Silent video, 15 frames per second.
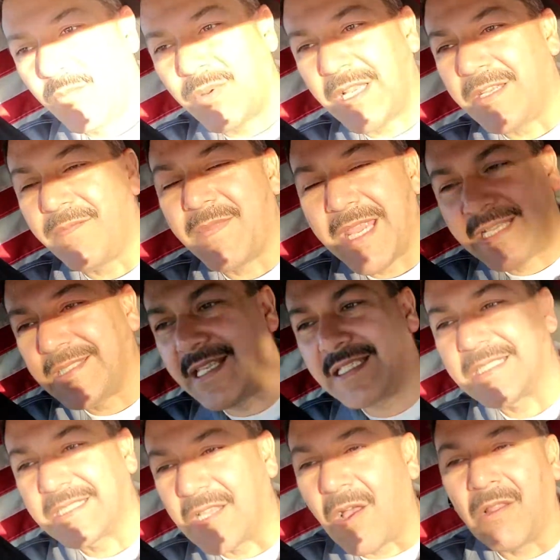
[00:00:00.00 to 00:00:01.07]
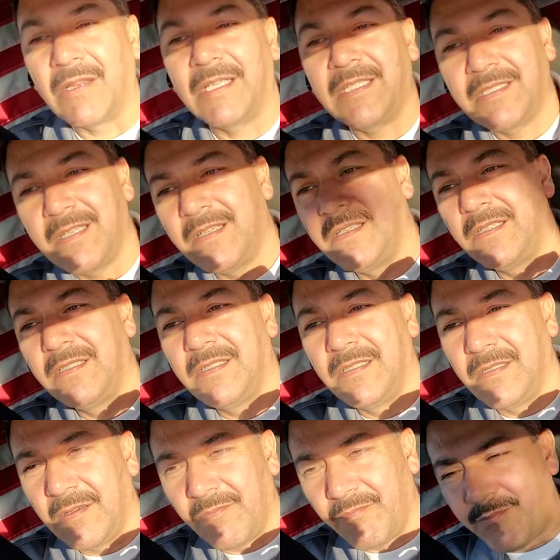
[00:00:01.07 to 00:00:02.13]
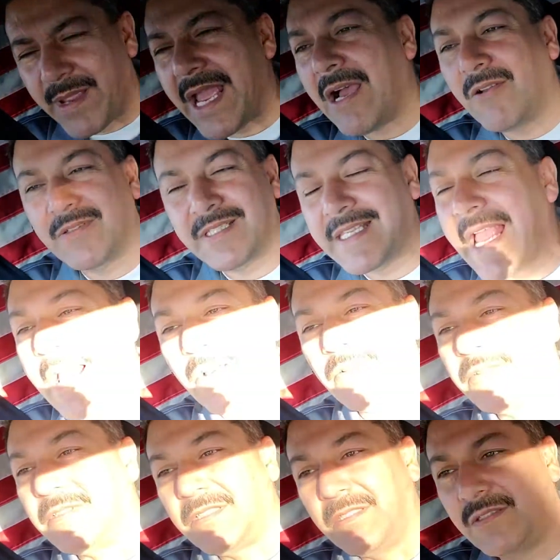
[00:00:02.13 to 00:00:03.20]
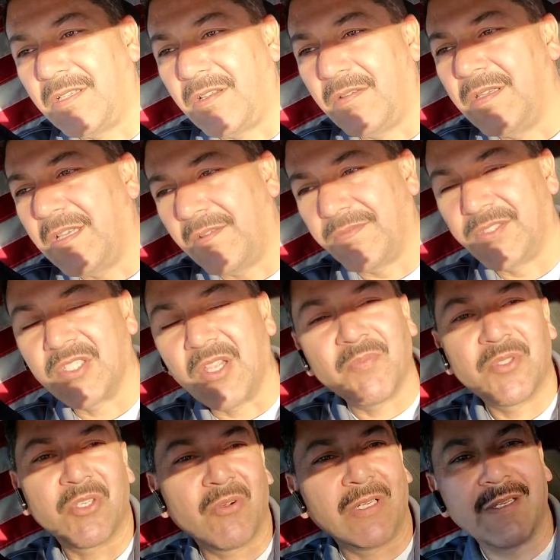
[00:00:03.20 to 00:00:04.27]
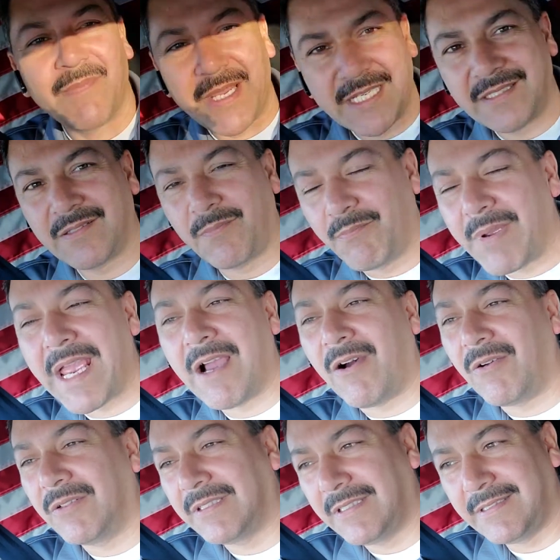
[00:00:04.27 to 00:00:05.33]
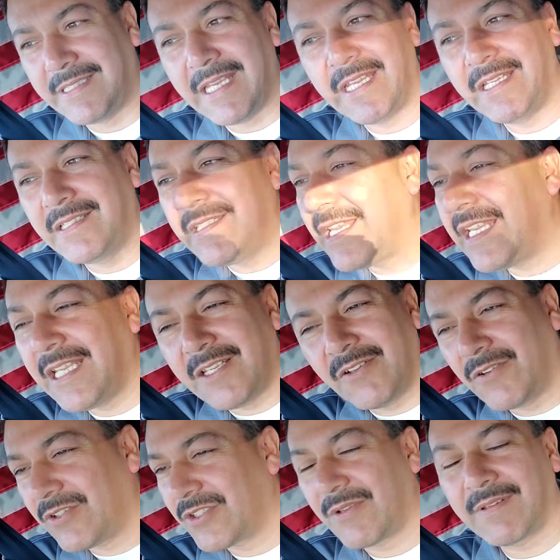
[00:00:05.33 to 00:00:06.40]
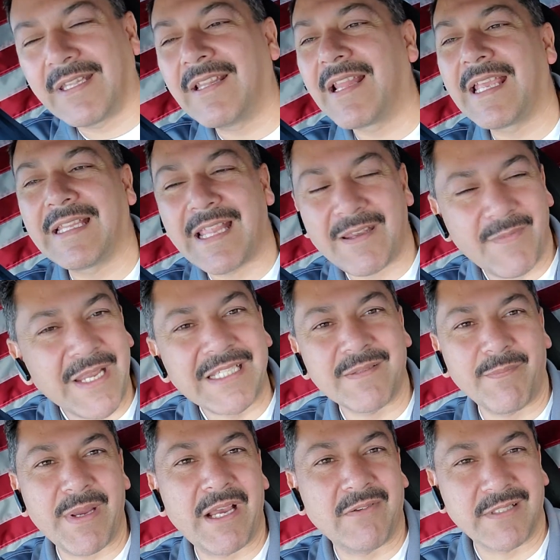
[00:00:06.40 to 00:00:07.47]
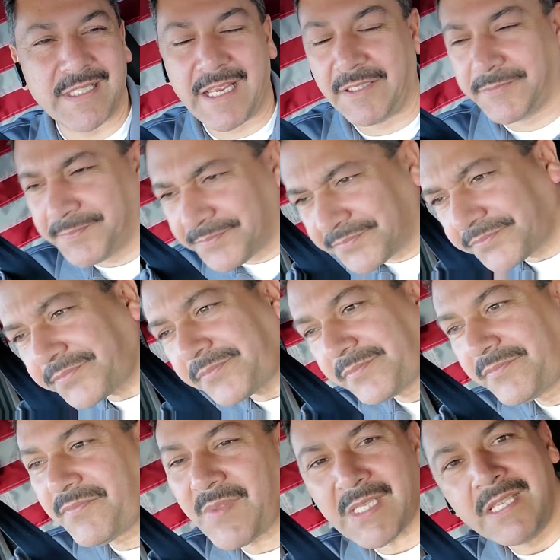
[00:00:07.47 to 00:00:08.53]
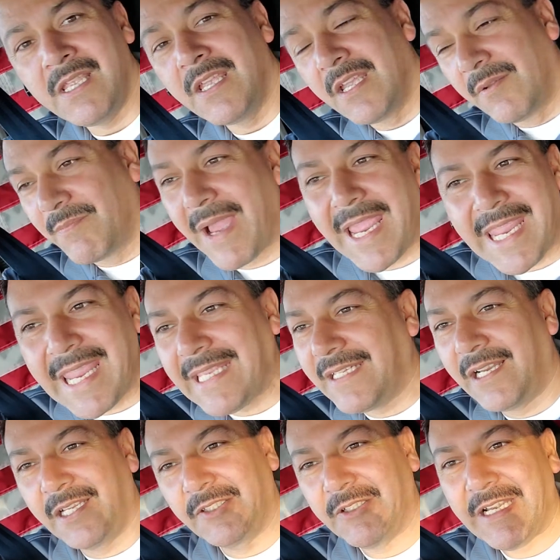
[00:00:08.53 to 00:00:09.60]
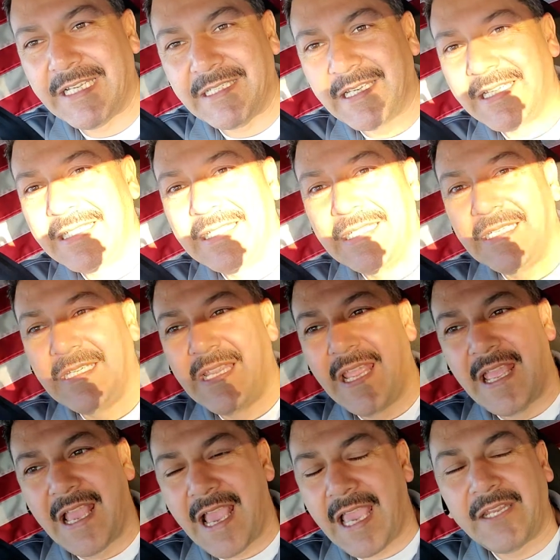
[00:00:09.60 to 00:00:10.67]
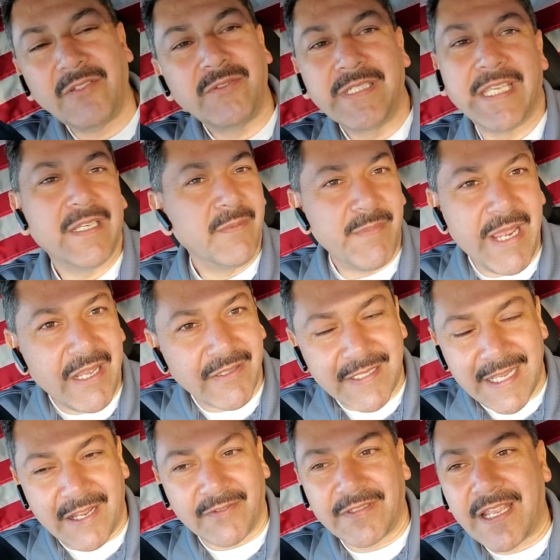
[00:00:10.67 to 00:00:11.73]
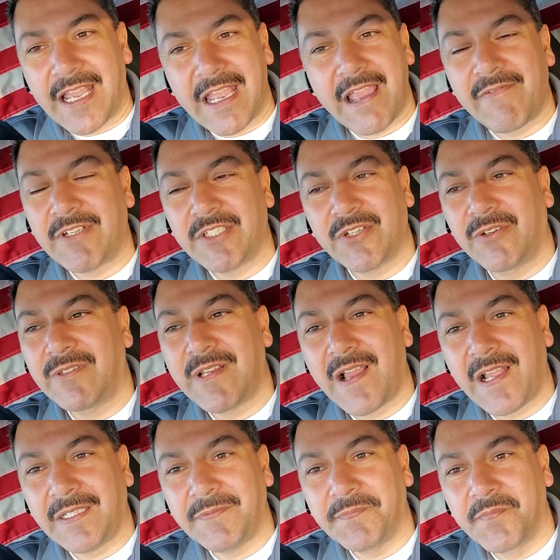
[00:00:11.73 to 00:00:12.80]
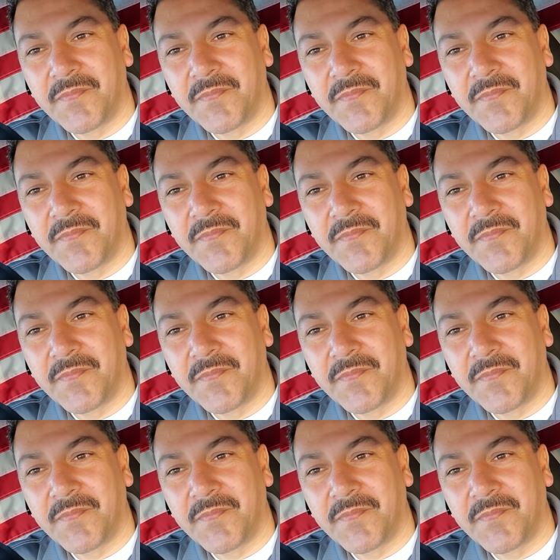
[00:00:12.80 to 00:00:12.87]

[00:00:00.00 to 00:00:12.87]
but it makes a solid bow sound of some sort. It makes a bow, ding ding or something like that. It makes a bow sound. My 800, I don't get a bow sound. I have it turned on.